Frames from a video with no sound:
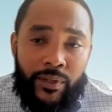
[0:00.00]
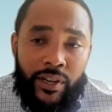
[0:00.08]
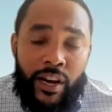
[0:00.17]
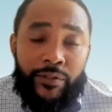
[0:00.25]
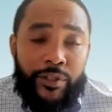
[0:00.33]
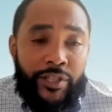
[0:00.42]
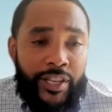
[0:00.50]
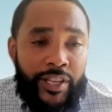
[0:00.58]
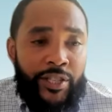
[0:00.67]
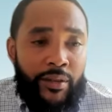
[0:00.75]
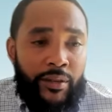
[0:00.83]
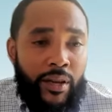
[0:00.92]

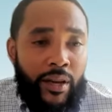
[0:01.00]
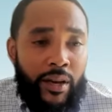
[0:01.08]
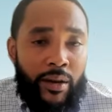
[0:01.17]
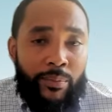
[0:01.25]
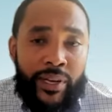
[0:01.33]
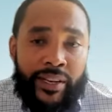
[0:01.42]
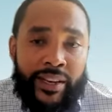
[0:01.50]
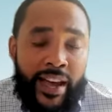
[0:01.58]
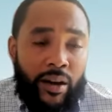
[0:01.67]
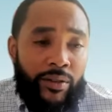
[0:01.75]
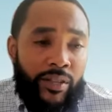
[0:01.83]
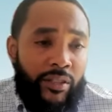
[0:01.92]
conversation. But
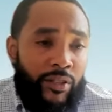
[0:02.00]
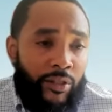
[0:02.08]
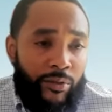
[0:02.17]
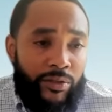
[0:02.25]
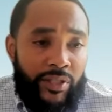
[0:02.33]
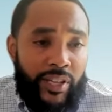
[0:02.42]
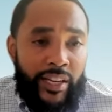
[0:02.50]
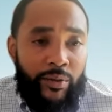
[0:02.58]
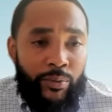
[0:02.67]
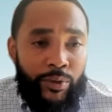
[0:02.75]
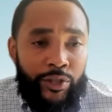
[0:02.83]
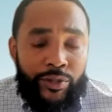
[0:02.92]
now in the clinical setting,
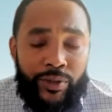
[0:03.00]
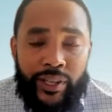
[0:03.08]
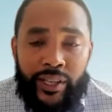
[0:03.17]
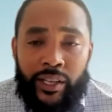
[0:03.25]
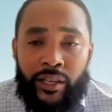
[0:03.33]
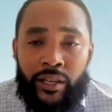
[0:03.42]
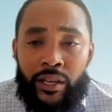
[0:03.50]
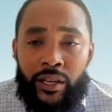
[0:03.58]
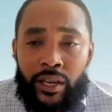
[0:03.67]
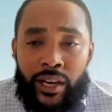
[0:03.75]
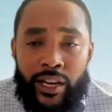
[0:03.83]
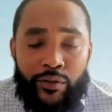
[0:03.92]
when we're screening
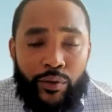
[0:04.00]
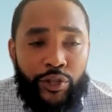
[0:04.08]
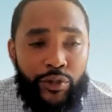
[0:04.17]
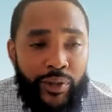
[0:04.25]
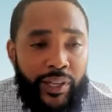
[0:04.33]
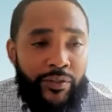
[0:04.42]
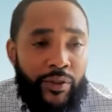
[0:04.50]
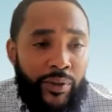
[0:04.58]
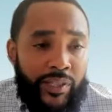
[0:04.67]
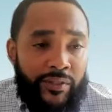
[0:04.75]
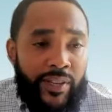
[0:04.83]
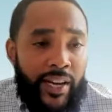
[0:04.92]
for
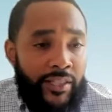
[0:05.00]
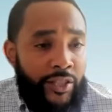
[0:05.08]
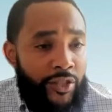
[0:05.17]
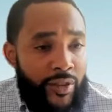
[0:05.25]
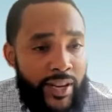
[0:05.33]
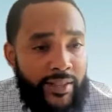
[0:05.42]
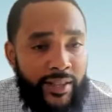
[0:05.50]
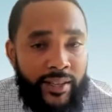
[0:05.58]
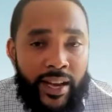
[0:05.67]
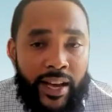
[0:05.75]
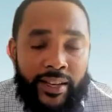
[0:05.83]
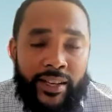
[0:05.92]
risk of toxic stress, and
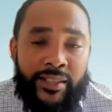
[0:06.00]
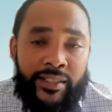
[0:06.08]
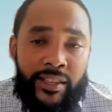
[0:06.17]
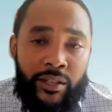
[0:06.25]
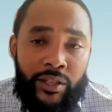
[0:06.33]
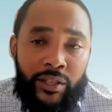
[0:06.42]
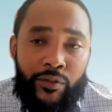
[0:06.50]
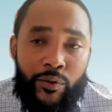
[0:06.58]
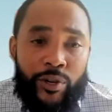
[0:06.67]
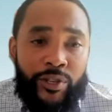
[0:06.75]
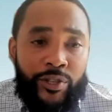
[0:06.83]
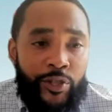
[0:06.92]
not necessarily
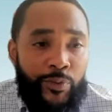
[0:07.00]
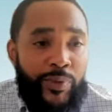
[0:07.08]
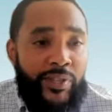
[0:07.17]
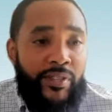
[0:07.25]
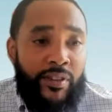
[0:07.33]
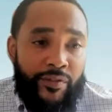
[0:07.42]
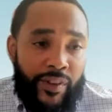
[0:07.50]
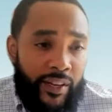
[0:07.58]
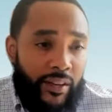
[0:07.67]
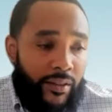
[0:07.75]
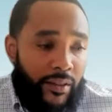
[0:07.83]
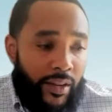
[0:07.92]
for
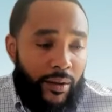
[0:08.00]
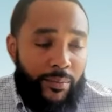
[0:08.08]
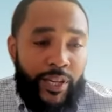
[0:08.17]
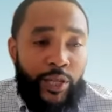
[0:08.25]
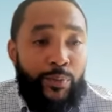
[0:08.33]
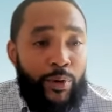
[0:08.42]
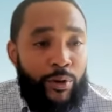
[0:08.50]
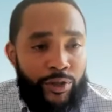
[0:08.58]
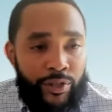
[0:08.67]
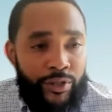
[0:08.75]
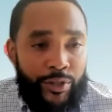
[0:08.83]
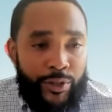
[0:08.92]
specific
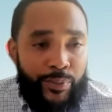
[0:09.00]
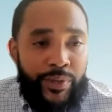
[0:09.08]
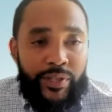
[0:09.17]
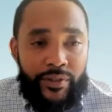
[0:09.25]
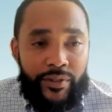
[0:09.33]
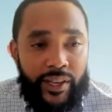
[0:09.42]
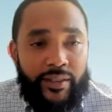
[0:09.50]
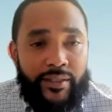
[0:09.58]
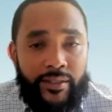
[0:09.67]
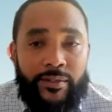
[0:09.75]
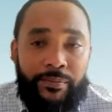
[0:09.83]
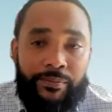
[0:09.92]
exposure to specific
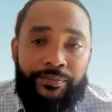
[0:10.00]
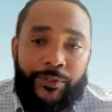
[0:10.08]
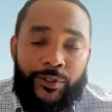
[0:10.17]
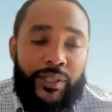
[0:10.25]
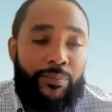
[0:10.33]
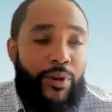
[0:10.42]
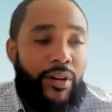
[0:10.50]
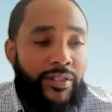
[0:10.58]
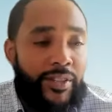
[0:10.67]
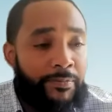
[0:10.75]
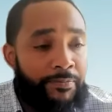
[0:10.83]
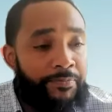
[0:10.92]
ACEs. So I can pause
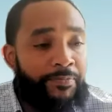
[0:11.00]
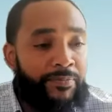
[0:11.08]
there.